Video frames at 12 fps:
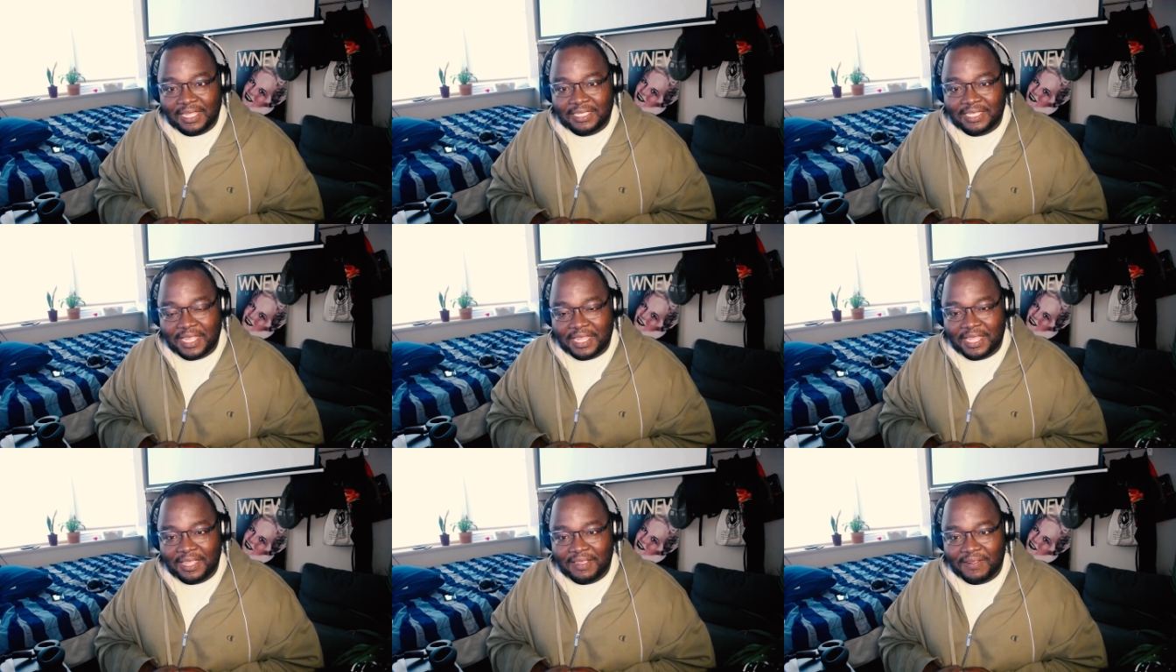it's
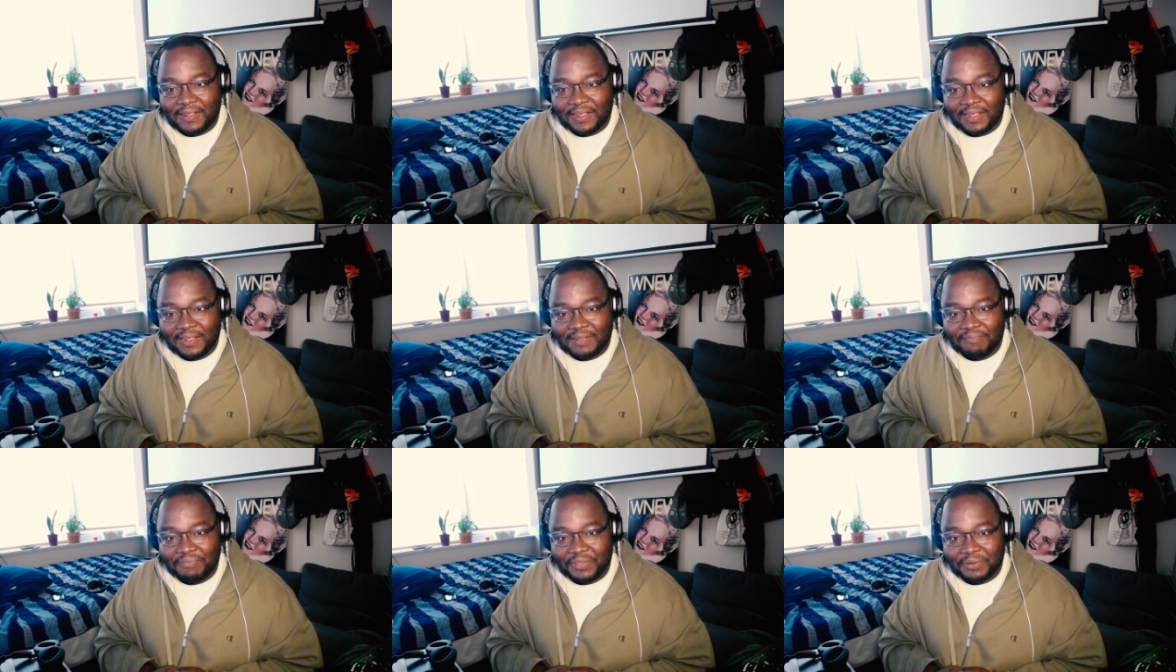like
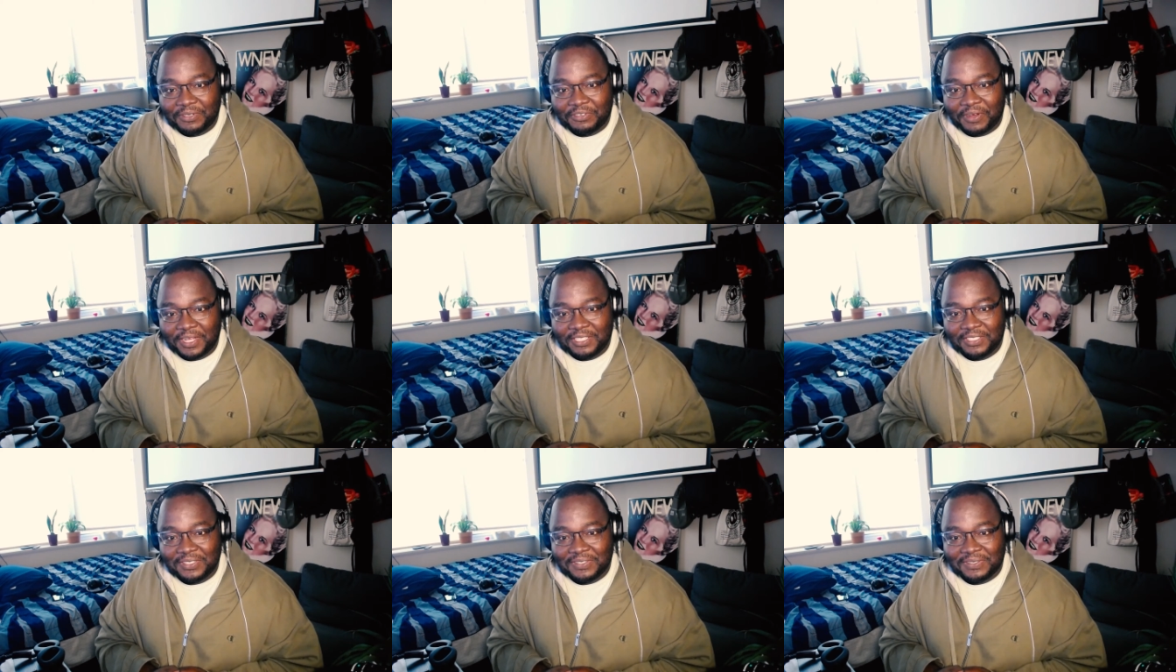they were trying
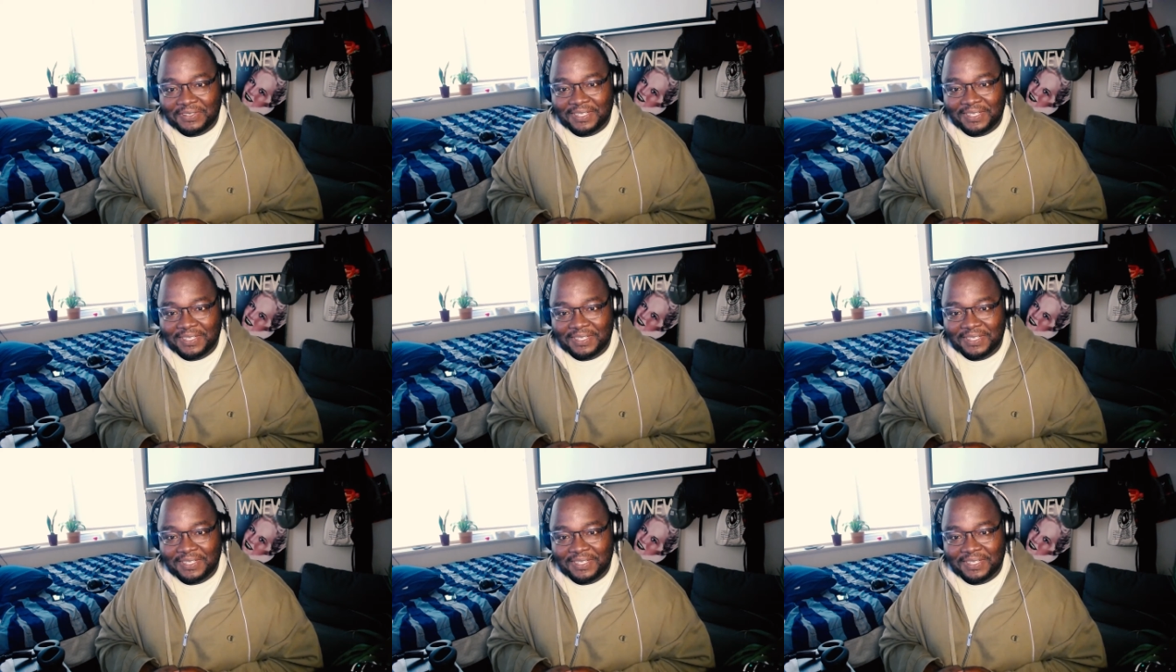to,